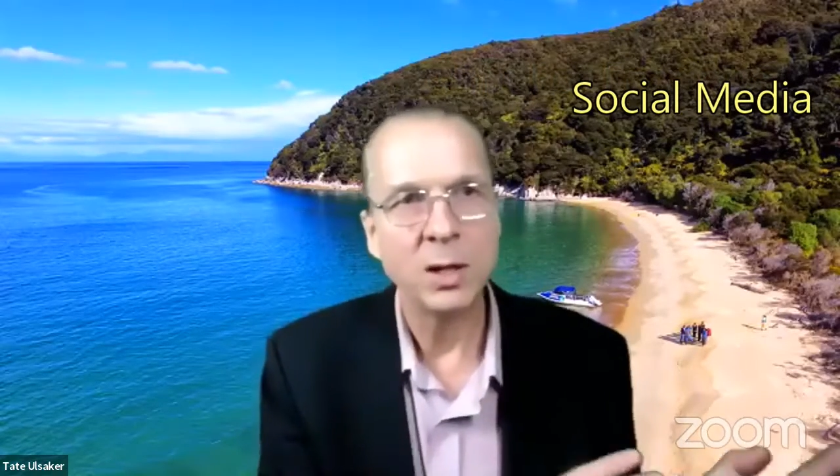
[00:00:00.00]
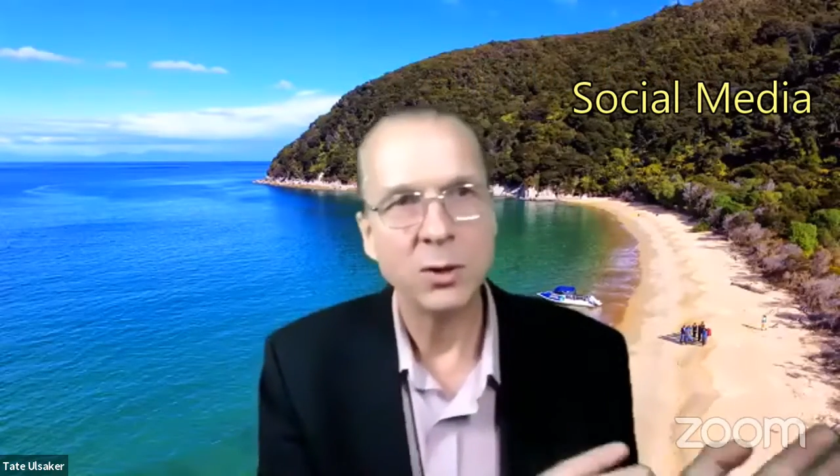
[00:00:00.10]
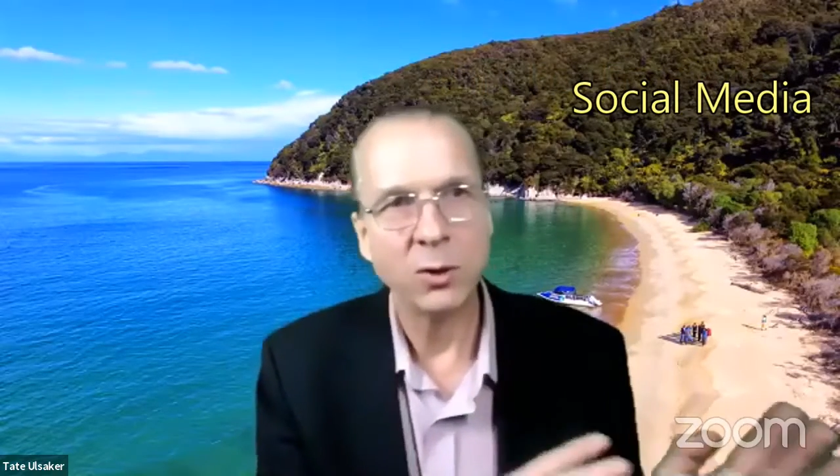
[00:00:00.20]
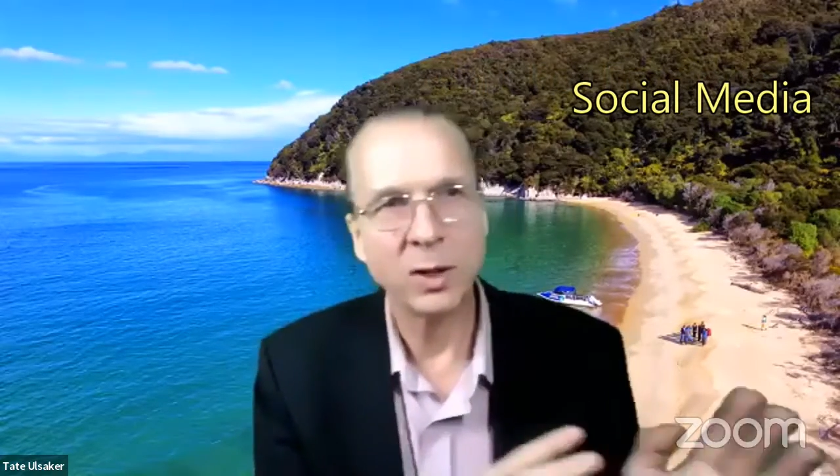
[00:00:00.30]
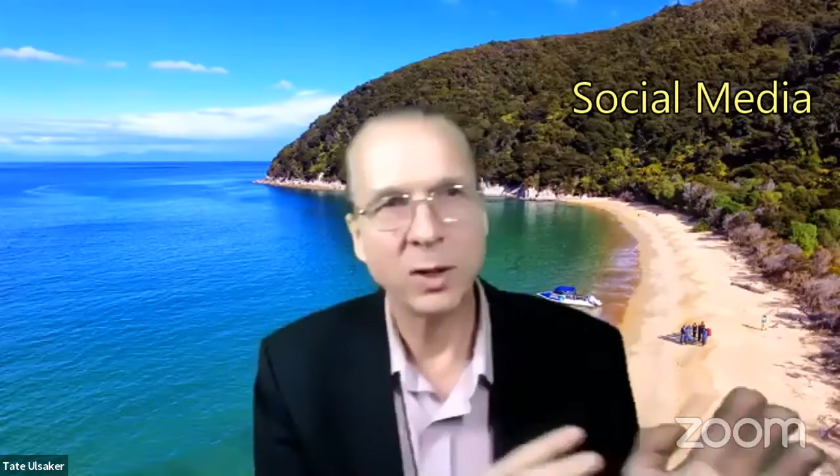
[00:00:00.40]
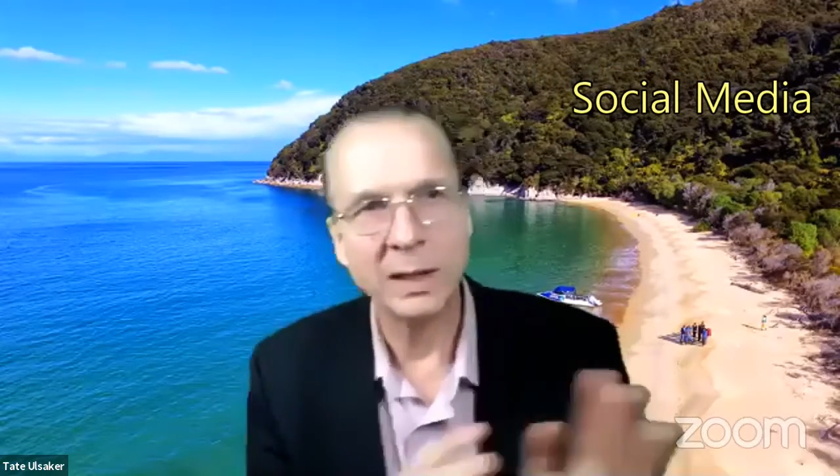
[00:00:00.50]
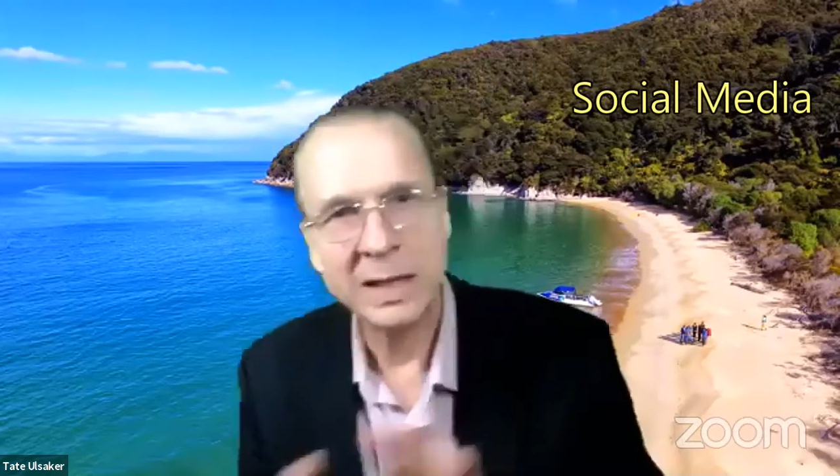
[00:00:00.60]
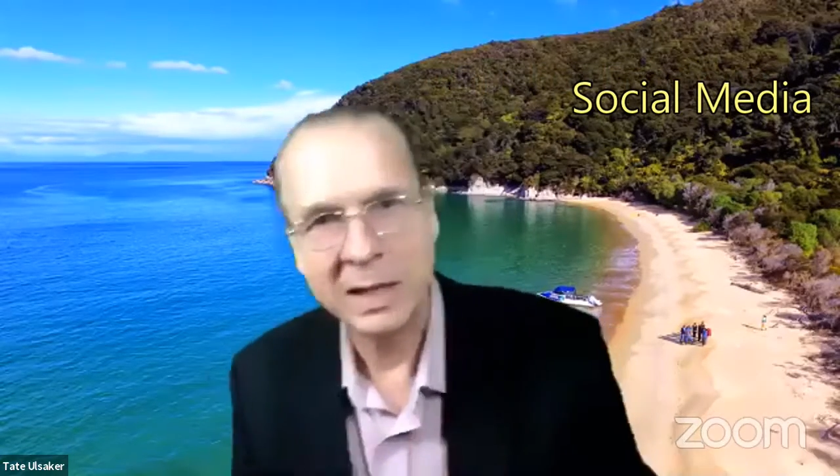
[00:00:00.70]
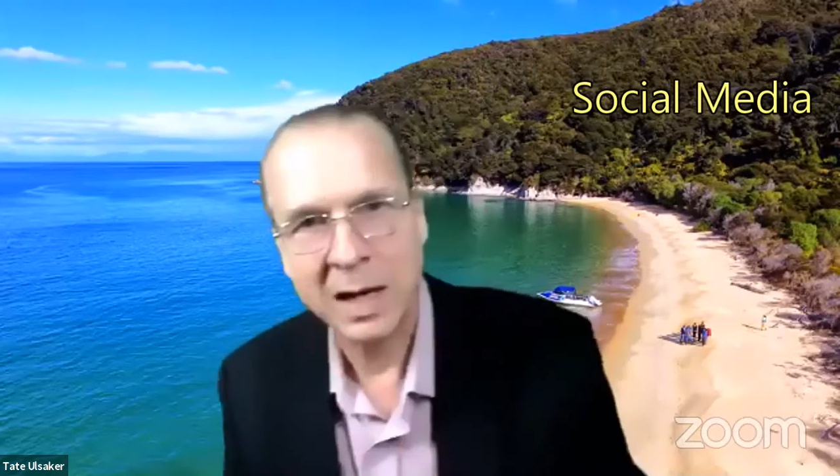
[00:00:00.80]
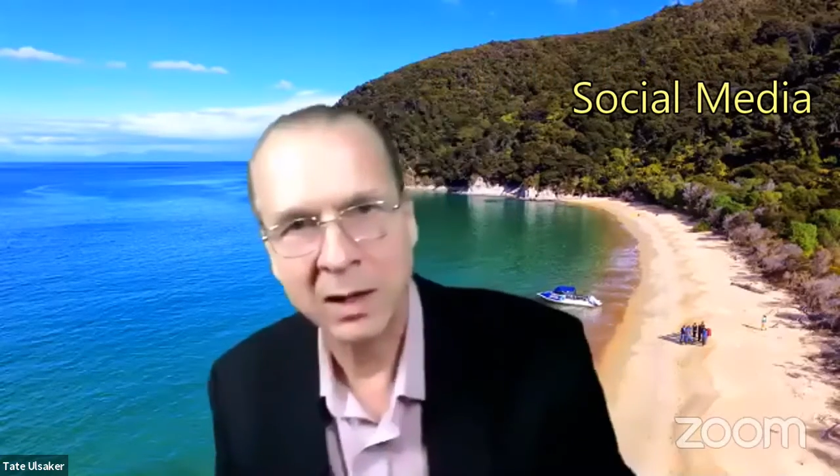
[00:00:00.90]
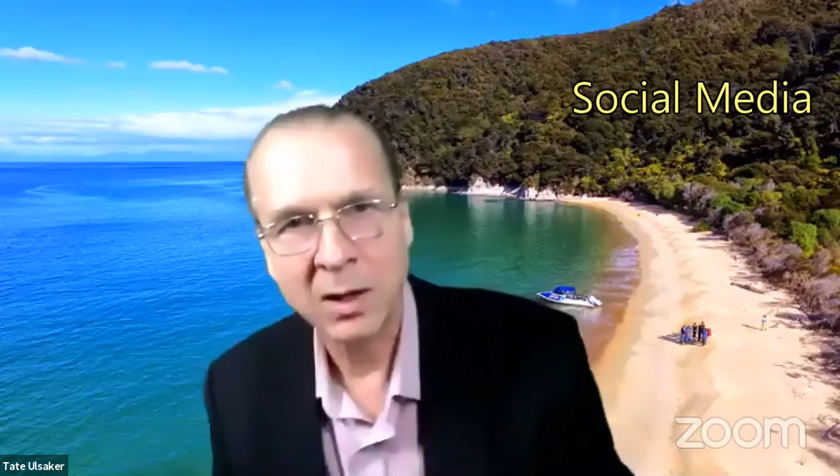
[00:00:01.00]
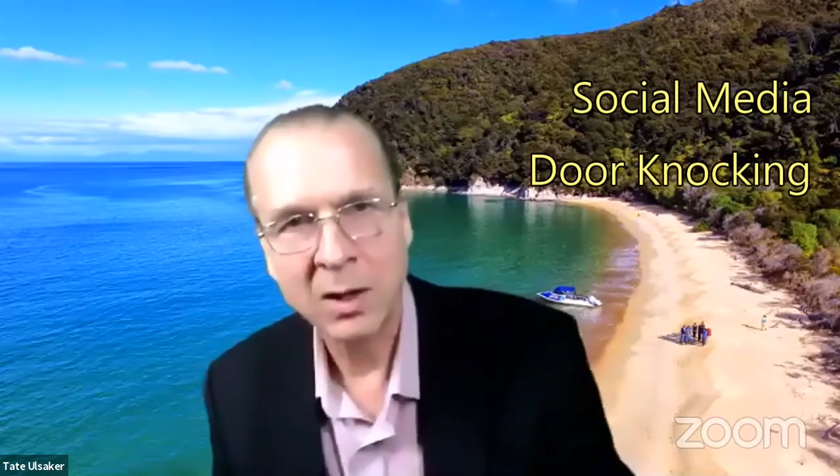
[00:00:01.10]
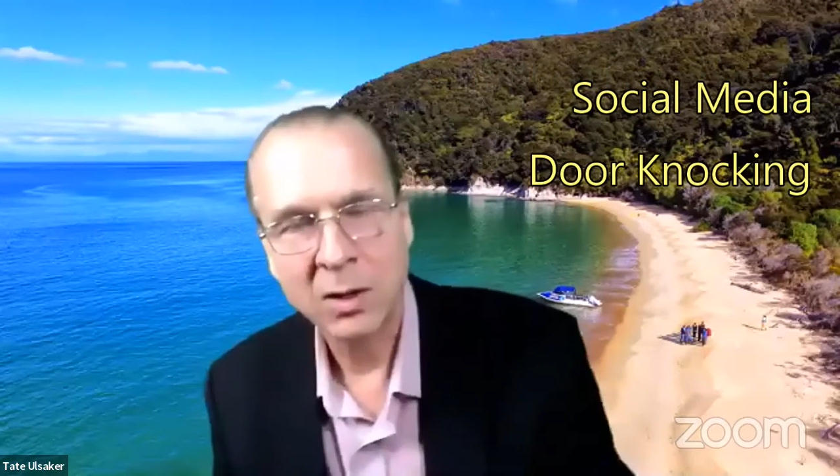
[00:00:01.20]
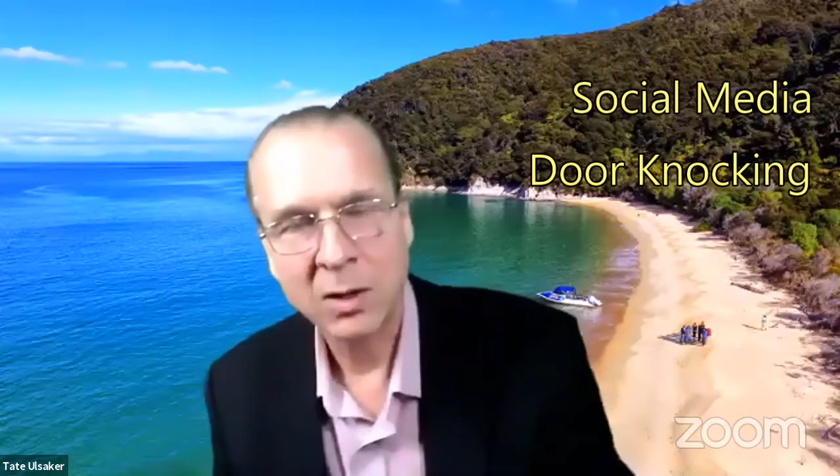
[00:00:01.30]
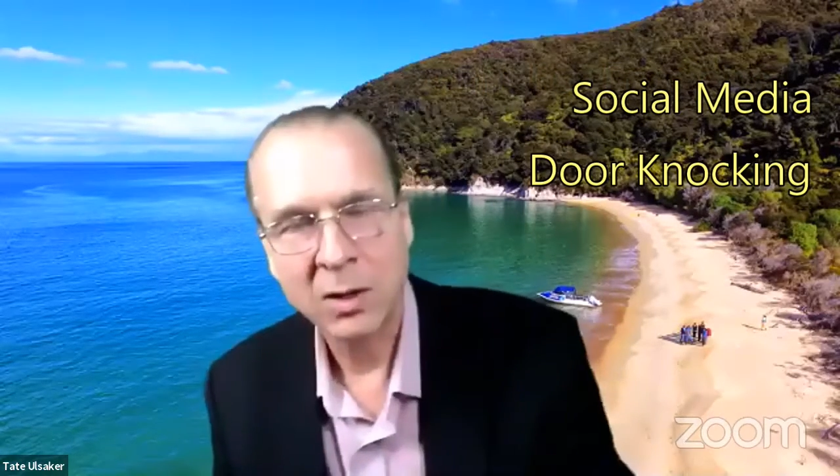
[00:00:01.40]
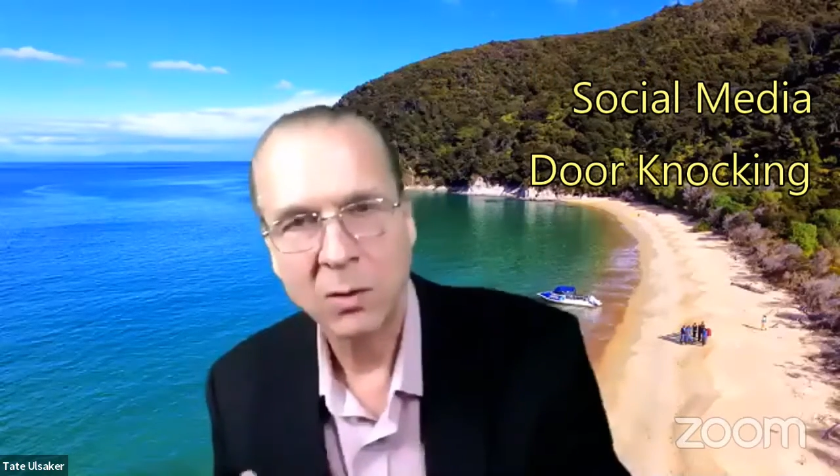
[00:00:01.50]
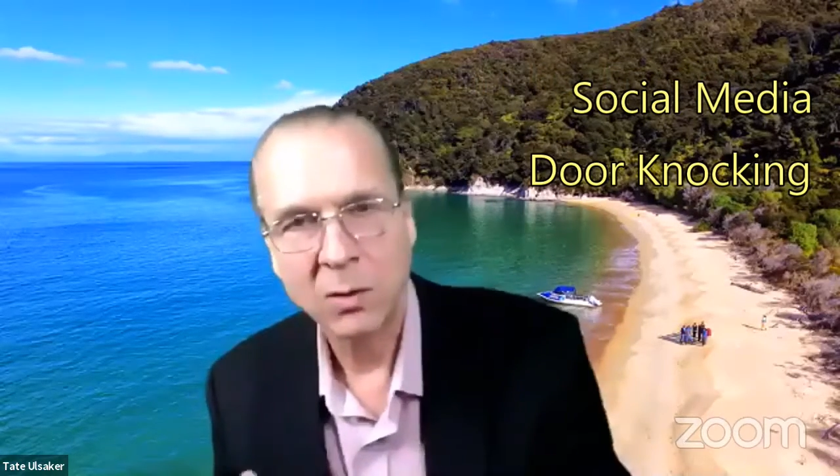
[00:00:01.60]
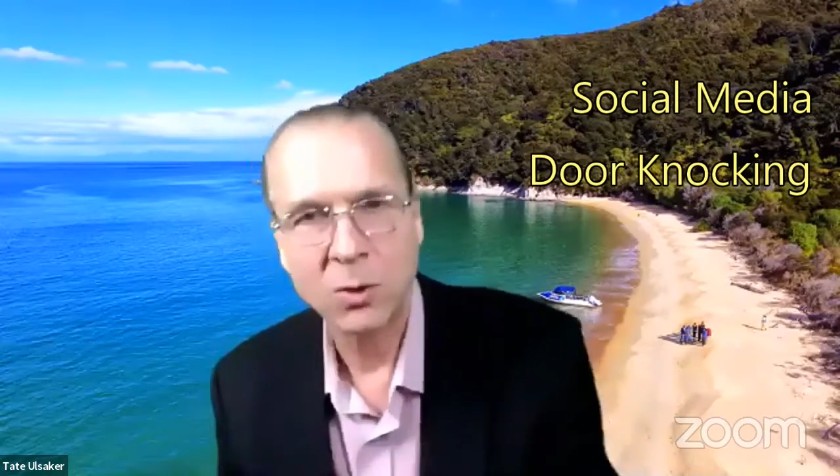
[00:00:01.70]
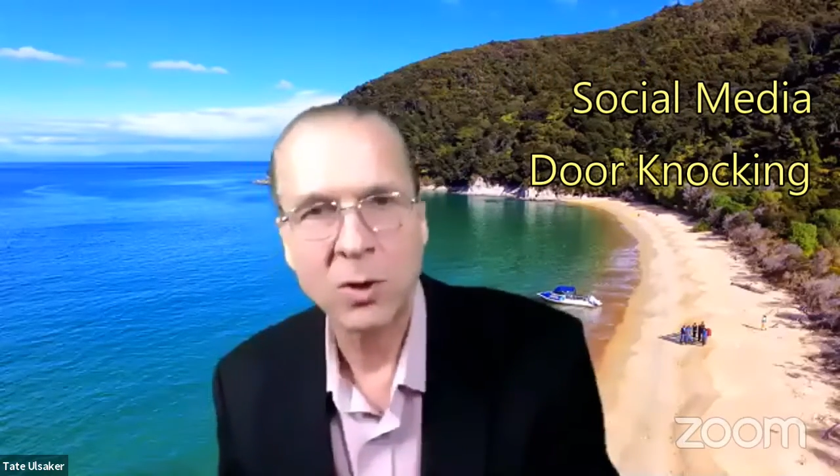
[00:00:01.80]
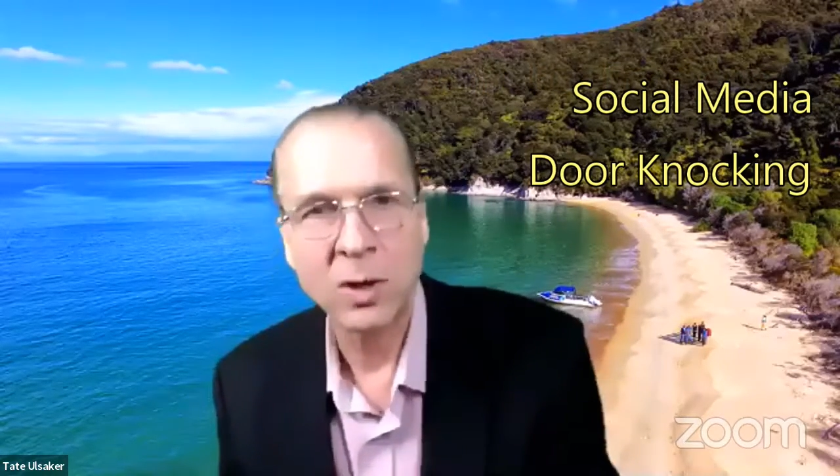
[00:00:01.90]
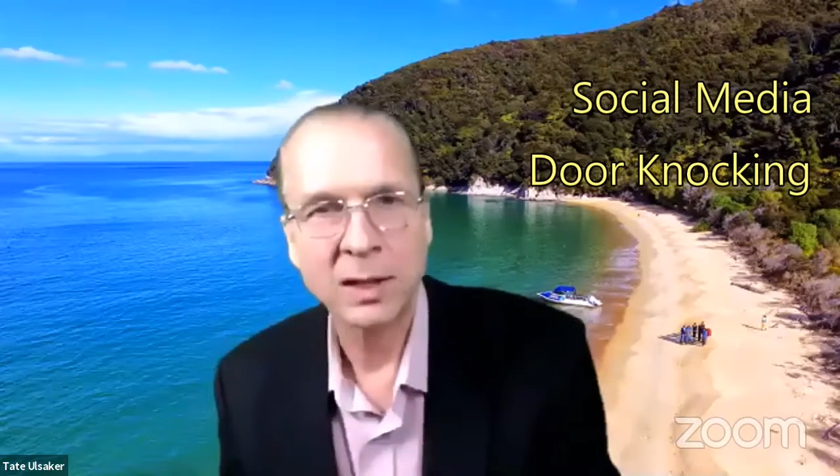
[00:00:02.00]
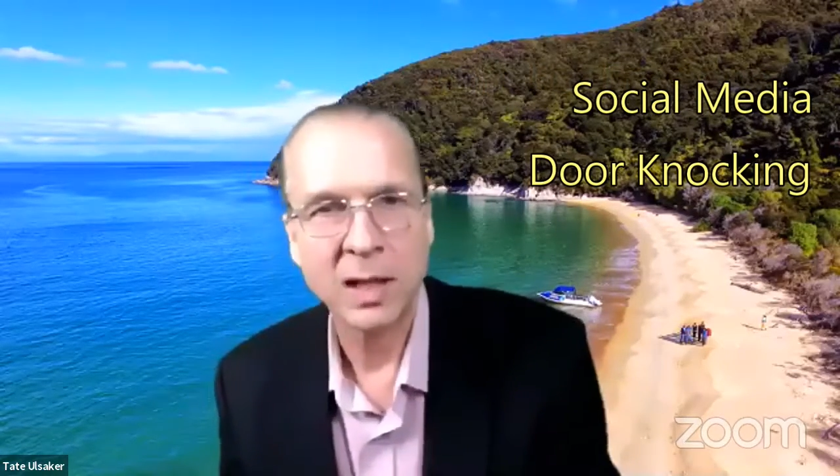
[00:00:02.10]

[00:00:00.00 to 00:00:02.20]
You can lean on door knocking